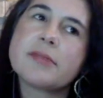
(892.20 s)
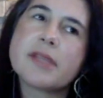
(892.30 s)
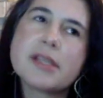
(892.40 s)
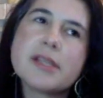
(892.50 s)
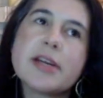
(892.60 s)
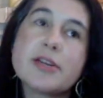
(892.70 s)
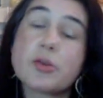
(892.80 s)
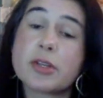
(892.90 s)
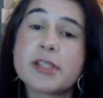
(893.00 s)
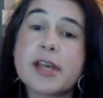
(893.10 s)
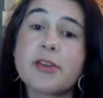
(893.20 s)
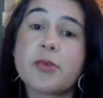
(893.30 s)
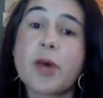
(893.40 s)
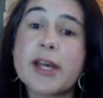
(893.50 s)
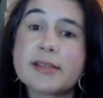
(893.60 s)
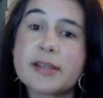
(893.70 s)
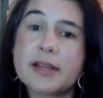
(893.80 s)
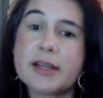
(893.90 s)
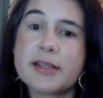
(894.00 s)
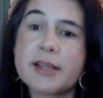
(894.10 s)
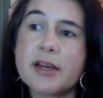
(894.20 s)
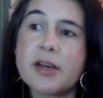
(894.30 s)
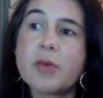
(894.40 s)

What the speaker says: down towards southwest Atlanta.